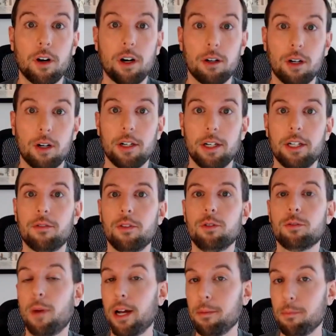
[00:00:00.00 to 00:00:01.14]
our
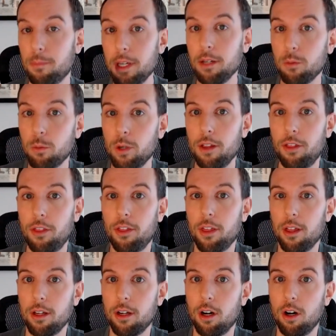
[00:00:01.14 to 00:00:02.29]
interviews might be with
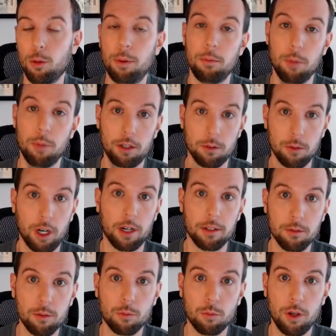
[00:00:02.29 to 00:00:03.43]
open book, right?
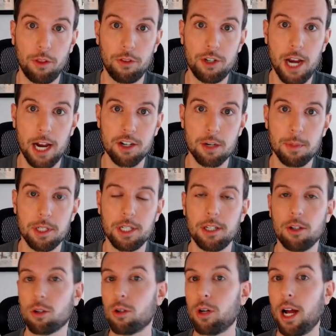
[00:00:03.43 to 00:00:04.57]
With
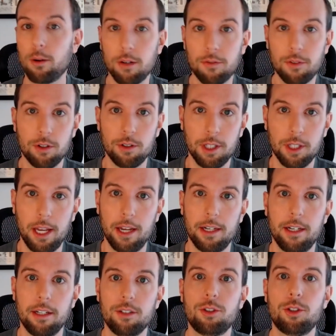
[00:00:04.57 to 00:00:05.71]
ChatGPT or however the
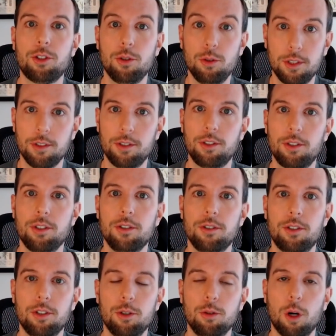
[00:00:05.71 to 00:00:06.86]
candidate chooses to
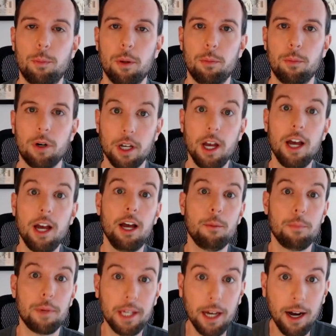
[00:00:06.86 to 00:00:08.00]
do open book,
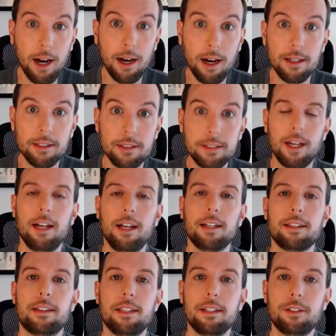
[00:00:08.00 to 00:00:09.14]
because
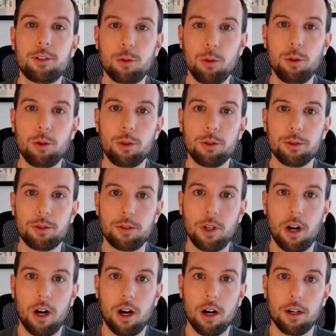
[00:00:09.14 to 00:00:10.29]
these tools
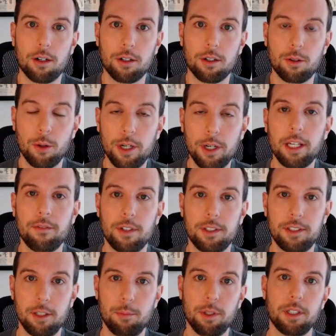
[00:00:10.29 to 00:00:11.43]
are going to give us
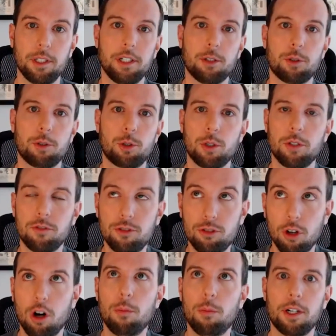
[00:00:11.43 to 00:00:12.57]
the ability to retrieve
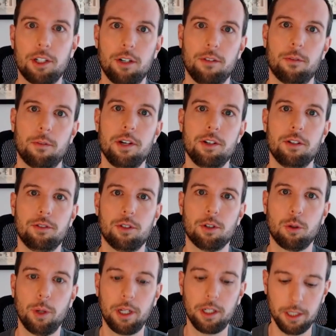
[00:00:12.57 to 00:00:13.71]
so much information so
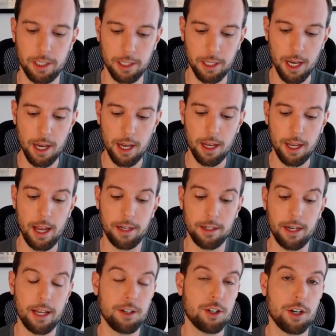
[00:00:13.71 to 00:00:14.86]
quickly,
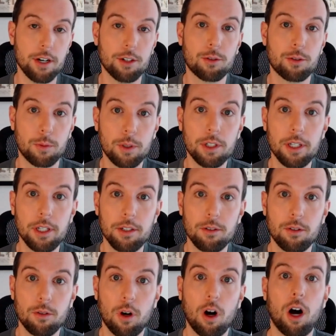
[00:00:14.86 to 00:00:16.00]
and engineers really
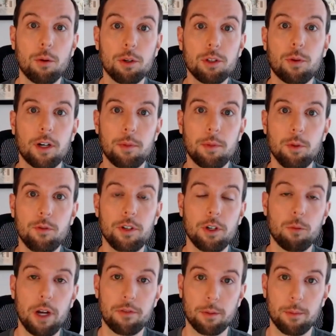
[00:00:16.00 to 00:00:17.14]
always want to be moving
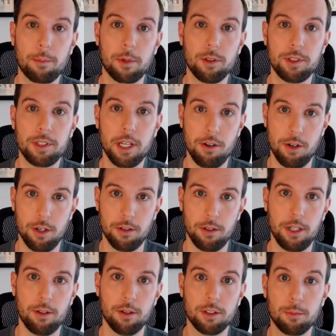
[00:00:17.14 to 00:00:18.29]
away from memorization,
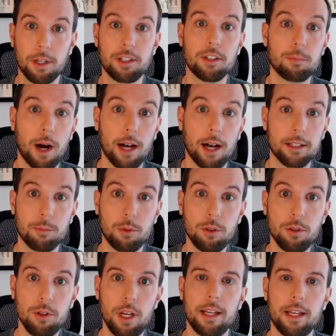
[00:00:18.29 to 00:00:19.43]
as much as
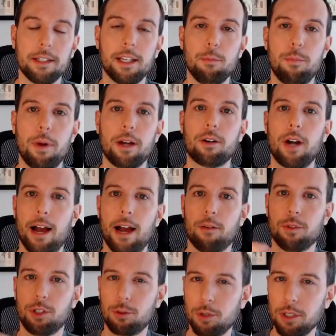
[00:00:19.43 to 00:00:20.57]
possible, and get better at
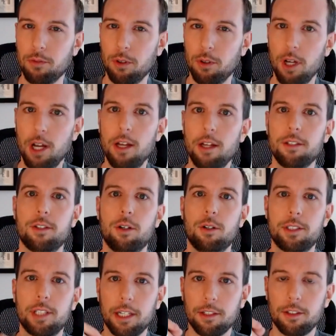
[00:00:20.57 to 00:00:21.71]
retrieval. So
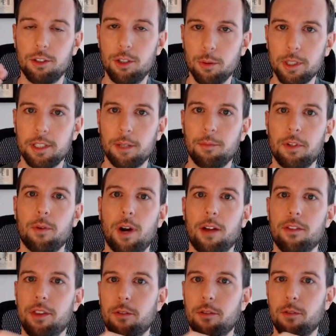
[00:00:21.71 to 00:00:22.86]
it's like doing something
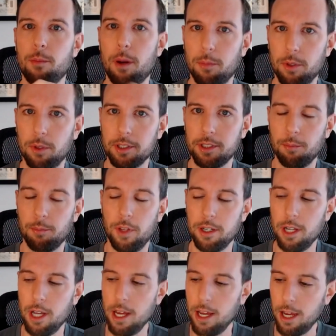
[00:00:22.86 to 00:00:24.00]
rather than remembering something.
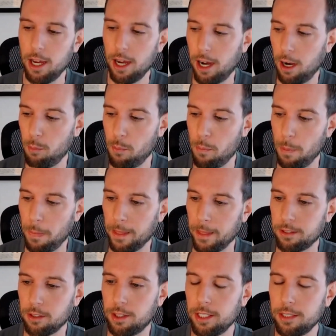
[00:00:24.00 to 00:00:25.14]
Right.
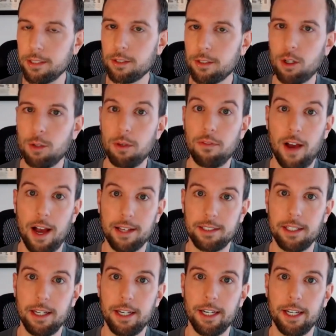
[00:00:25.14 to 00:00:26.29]
So this is going to be
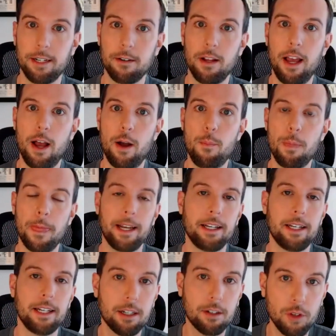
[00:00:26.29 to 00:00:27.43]
fascinating. And in
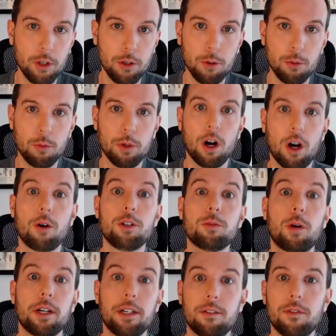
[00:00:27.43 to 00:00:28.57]
an interview, we always
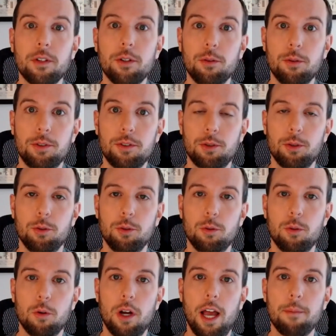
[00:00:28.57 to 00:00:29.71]
want interviews
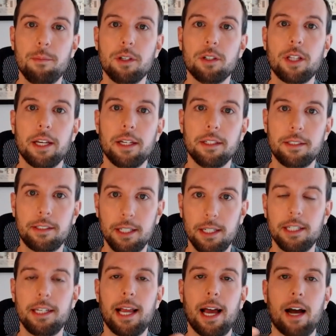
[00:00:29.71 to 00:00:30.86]
to emulate
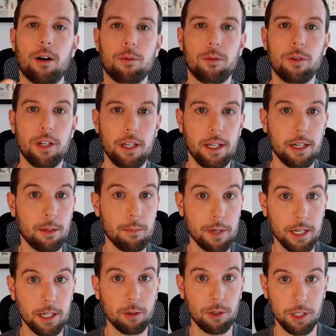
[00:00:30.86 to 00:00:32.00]
sitting down in a
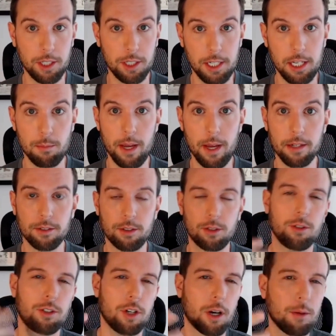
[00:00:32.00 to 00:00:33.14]
meeting with a teammate. So you
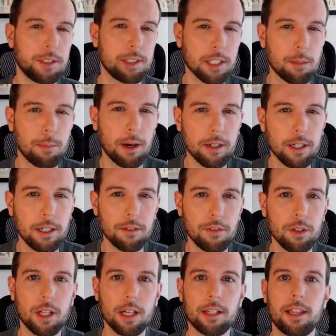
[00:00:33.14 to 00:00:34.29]
should always think about an
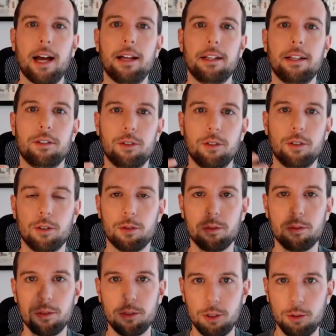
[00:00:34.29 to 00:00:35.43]
interview like that.
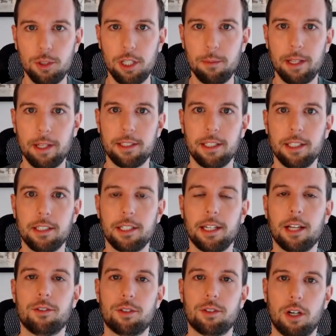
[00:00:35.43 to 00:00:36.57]
Two teammates sitting
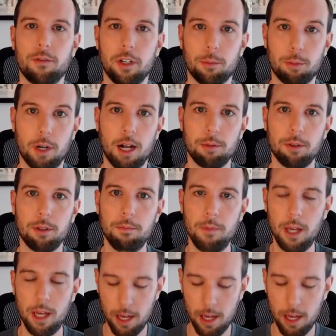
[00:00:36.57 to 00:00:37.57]
together solving a problem.